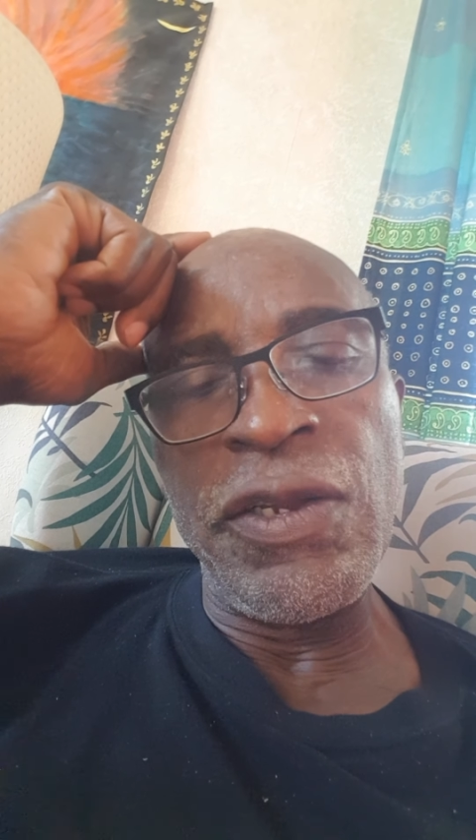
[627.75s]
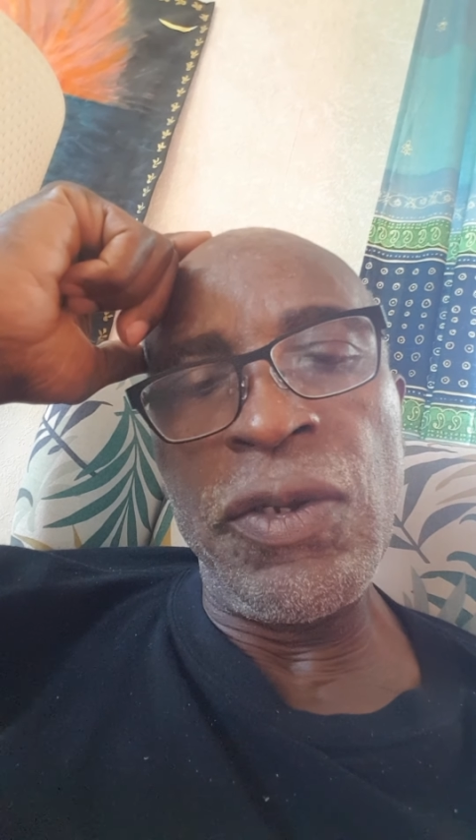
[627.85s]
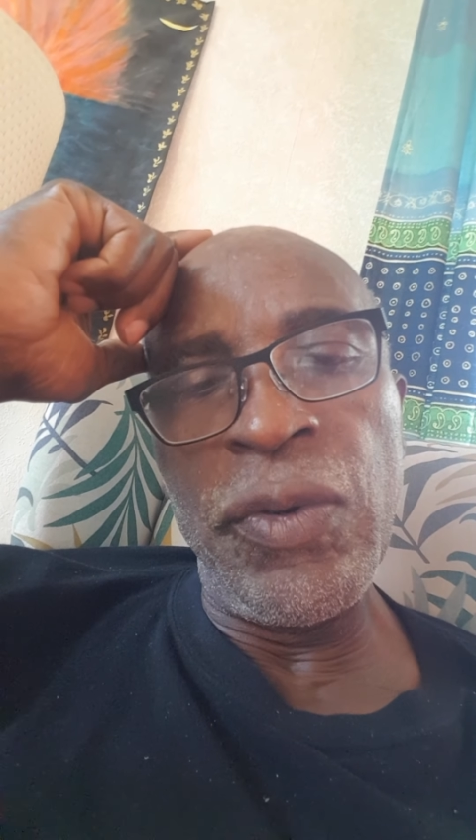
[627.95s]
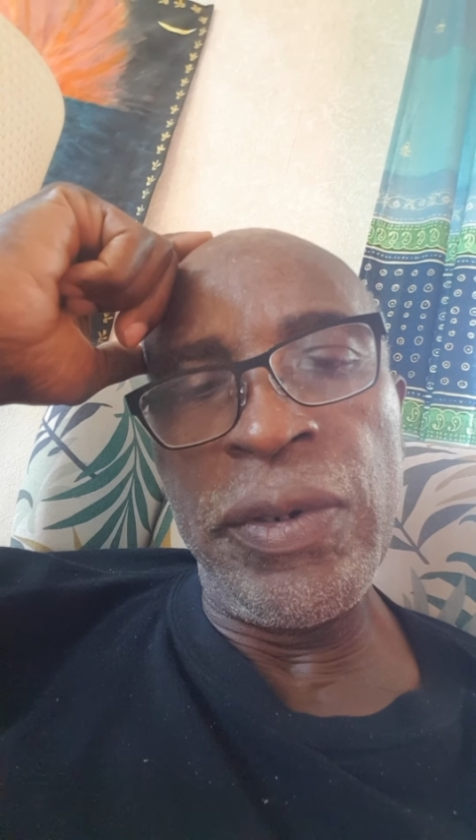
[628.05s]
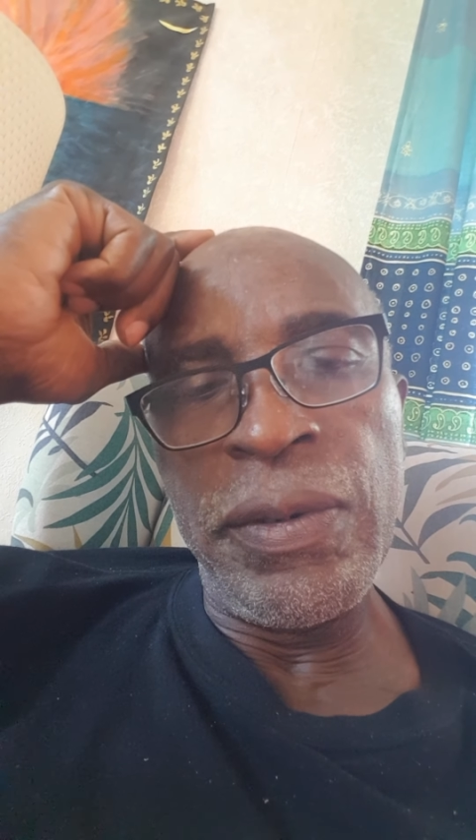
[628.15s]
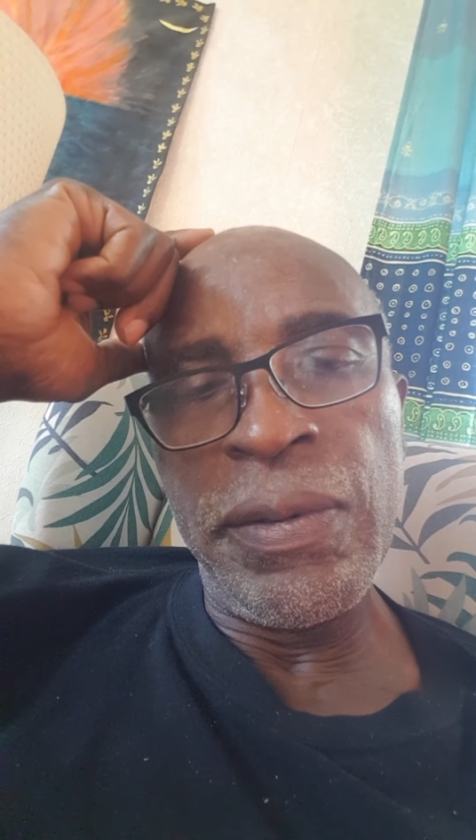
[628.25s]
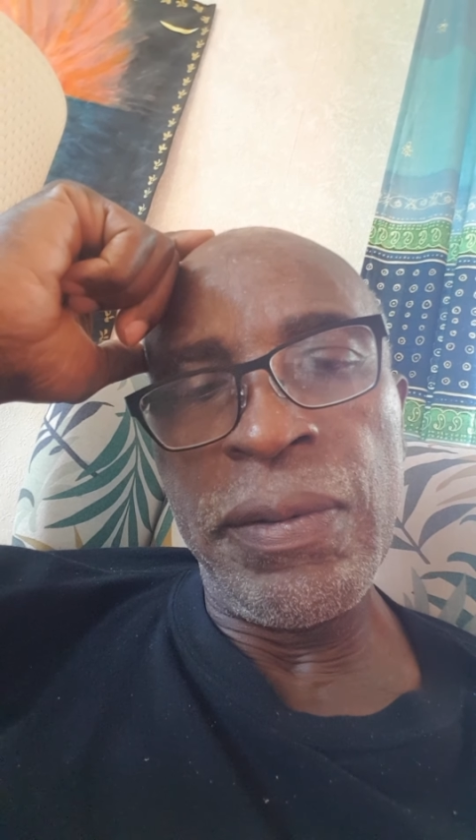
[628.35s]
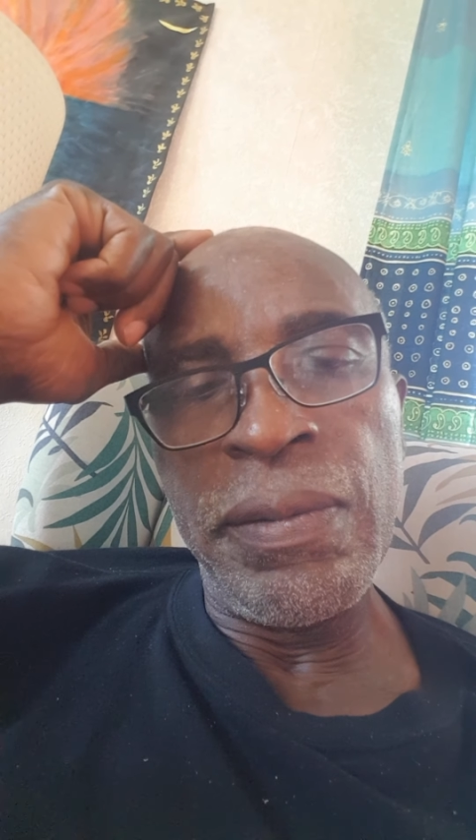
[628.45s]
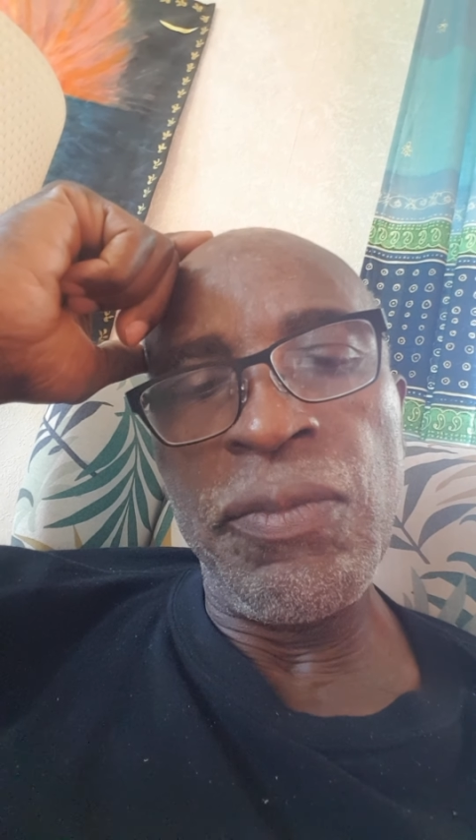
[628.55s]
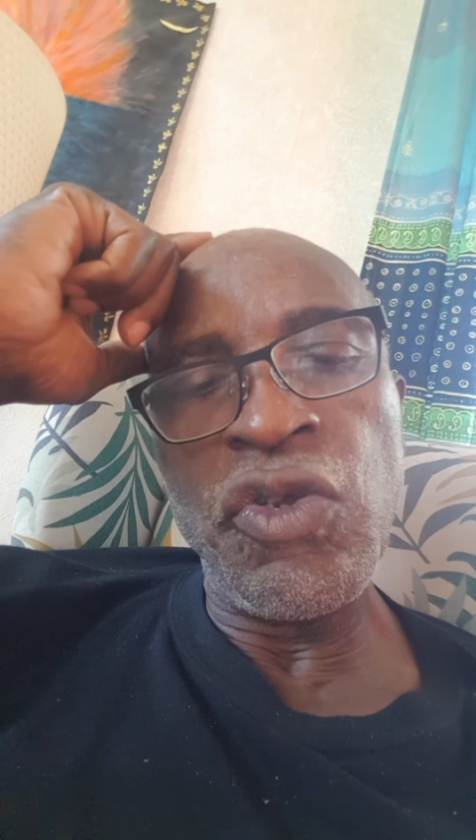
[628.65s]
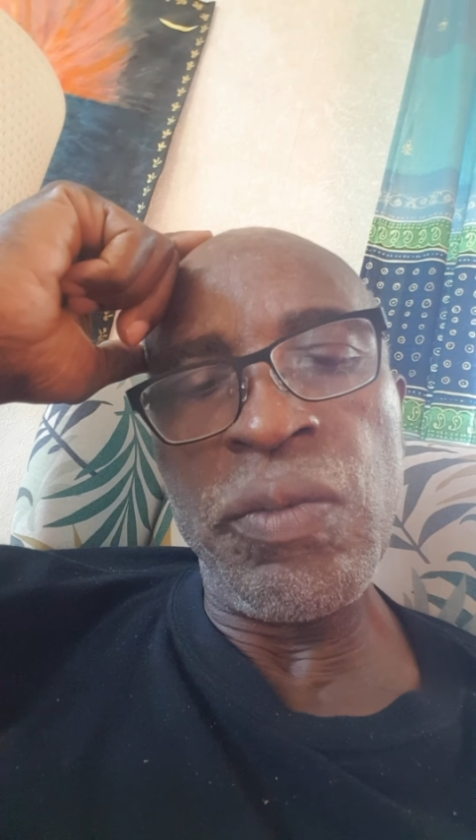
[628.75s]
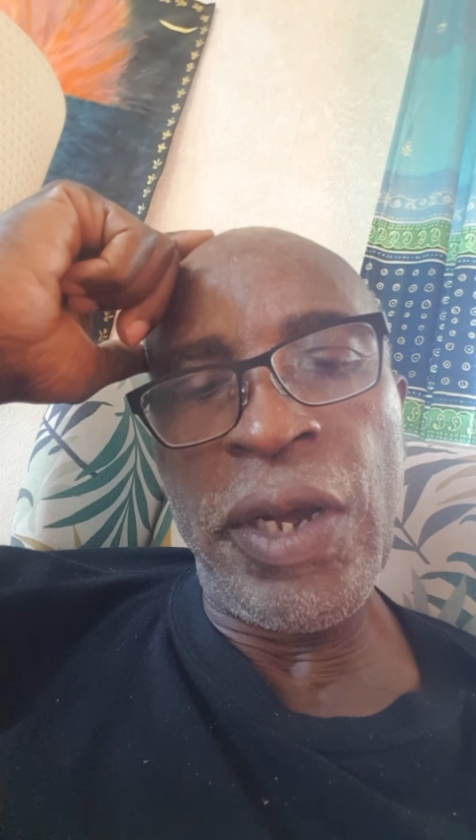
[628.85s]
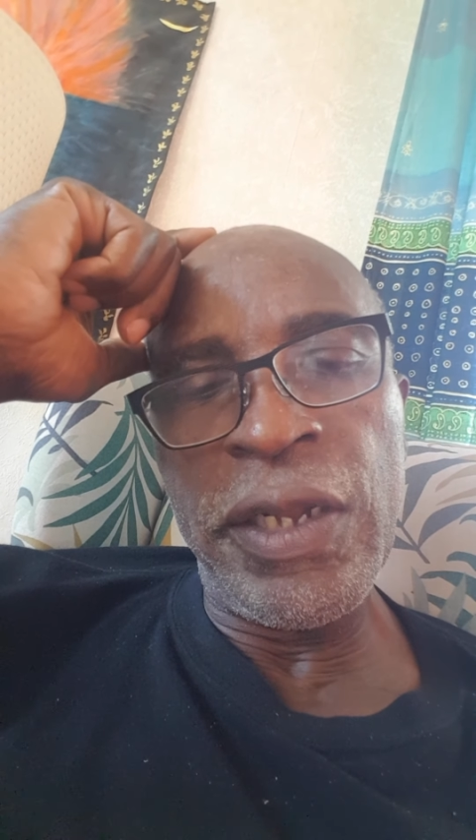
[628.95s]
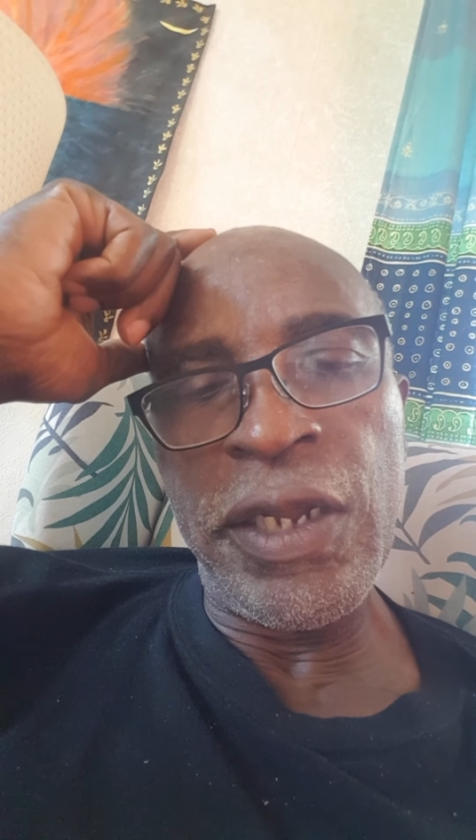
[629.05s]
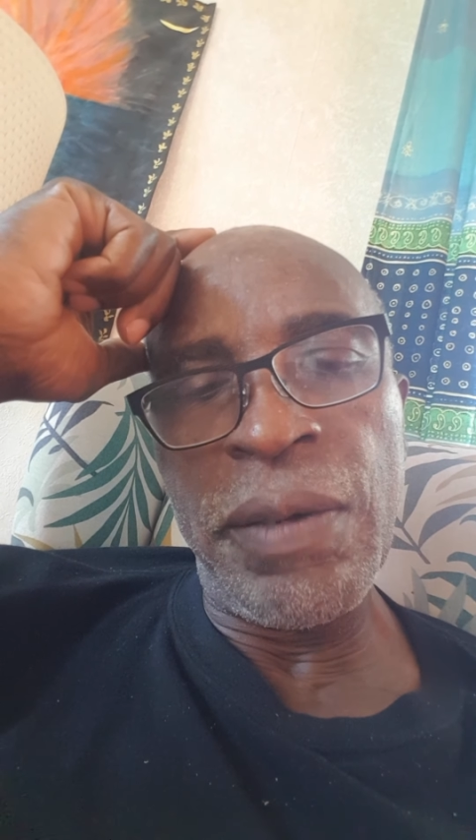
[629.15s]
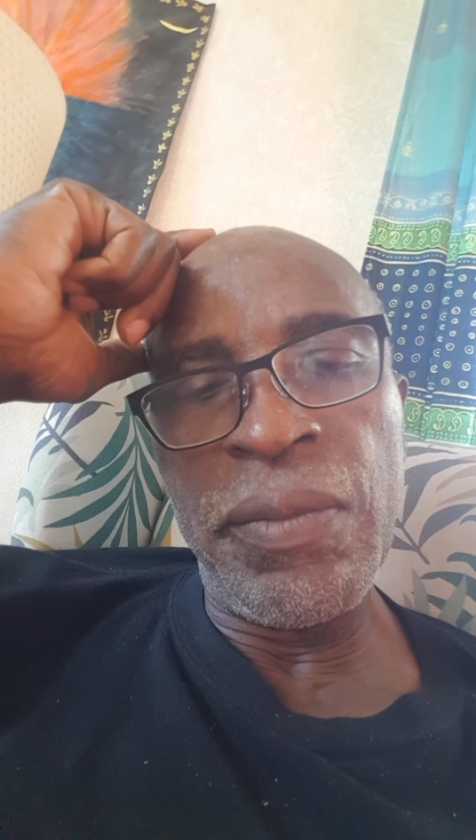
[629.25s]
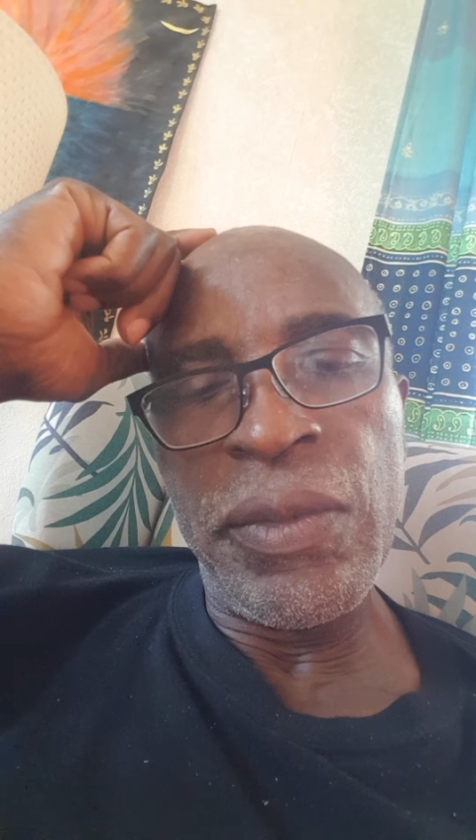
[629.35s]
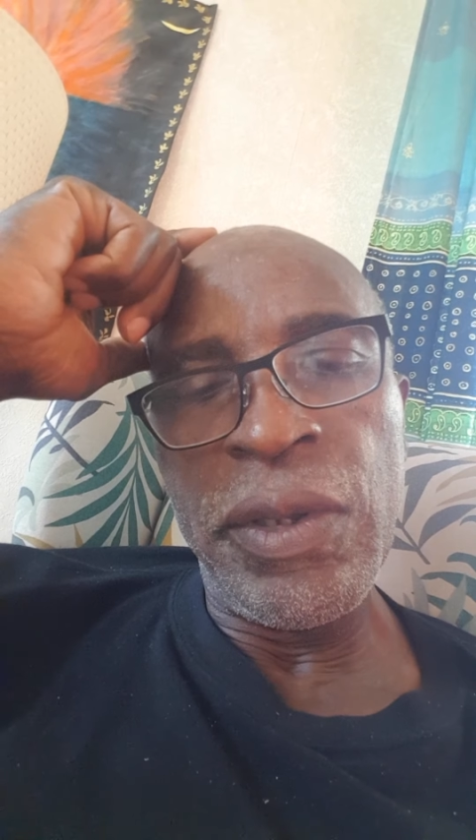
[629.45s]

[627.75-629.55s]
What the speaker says: doing, Bujabantam,